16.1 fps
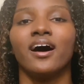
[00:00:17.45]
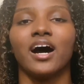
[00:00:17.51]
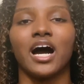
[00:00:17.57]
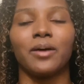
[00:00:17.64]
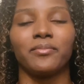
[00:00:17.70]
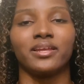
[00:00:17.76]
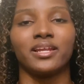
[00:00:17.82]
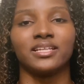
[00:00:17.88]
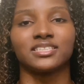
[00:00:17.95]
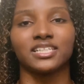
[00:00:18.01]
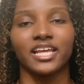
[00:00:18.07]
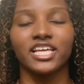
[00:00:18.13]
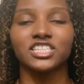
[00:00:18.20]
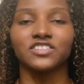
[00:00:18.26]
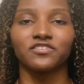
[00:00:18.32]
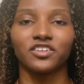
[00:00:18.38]
And in
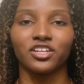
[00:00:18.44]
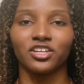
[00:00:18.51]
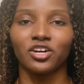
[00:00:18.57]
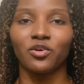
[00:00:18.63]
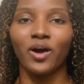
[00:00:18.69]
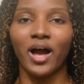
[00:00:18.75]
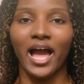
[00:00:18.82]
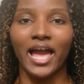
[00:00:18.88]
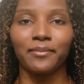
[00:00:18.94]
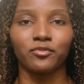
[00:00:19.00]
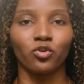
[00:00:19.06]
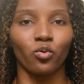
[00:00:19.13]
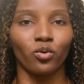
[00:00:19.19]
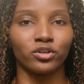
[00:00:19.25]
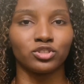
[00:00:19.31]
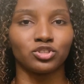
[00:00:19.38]
today's video, I'm
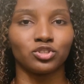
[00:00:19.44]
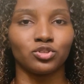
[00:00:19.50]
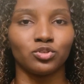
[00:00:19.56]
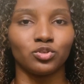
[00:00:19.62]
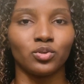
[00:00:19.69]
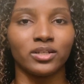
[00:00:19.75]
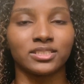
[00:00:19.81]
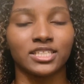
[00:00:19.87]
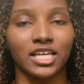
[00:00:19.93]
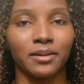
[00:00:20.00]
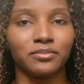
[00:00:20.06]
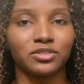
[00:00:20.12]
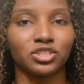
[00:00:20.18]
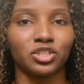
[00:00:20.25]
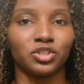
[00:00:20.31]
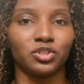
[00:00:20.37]
going to
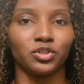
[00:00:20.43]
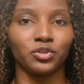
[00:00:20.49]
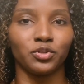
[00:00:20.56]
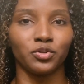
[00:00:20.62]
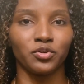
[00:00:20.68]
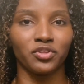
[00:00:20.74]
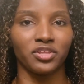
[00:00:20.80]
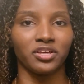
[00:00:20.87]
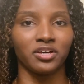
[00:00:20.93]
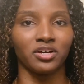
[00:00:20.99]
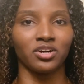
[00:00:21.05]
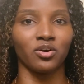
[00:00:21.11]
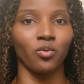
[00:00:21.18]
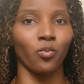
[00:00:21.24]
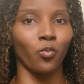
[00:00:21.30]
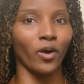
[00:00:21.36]
attempt to do
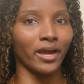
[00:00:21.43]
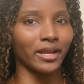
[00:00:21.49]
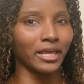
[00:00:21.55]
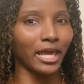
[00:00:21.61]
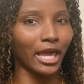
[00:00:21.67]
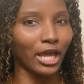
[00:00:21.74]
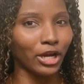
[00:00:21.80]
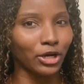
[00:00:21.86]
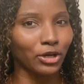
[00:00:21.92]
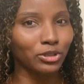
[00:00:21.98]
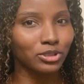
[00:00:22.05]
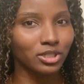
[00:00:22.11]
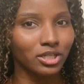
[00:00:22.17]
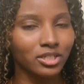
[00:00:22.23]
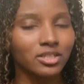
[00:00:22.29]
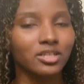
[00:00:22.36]
the wet hair
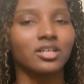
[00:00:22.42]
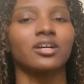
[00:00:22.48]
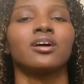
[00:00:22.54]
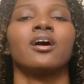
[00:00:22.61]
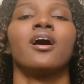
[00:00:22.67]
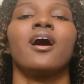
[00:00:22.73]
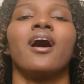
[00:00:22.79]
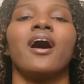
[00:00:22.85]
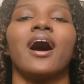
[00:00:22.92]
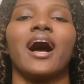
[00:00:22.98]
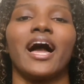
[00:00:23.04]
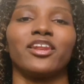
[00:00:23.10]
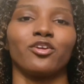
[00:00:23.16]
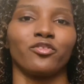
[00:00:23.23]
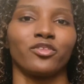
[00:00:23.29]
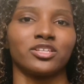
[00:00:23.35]
look.
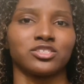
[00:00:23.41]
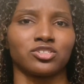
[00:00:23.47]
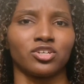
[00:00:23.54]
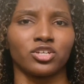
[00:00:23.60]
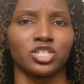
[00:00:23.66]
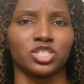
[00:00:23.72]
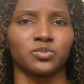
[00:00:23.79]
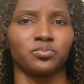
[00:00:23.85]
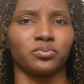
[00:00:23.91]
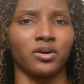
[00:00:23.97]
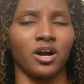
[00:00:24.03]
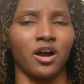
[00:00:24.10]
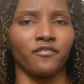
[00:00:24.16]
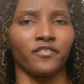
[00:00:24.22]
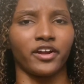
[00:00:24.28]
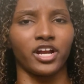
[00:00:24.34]
I know this look is
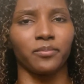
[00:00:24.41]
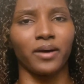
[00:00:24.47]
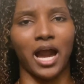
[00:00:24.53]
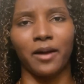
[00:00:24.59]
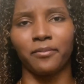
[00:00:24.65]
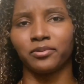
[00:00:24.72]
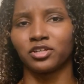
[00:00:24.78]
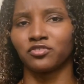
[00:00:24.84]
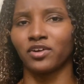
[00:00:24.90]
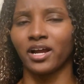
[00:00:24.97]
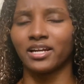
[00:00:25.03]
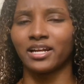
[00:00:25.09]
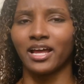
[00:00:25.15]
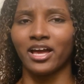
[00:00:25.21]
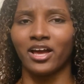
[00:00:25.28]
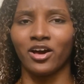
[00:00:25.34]
very popular right
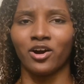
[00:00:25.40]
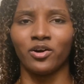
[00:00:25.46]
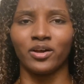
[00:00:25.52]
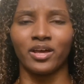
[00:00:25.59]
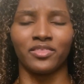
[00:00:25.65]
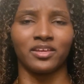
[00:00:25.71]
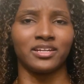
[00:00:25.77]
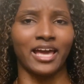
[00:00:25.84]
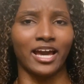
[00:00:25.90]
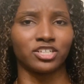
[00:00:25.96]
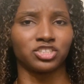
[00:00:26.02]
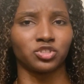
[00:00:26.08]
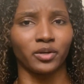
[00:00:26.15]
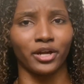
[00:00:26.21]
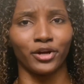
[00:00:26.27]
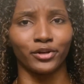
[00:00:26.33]
now in the
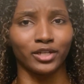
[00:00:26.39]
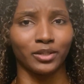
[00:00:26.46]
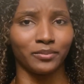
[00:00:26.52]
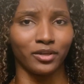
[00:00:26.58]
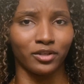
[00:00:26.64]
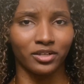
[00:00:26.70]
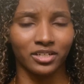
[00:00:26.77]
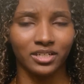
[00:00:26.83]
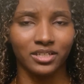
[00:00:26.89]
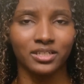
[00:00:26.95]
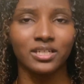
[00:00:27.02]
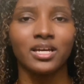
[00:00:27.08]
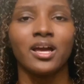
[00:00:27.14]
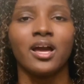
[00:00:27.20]
natural hair community.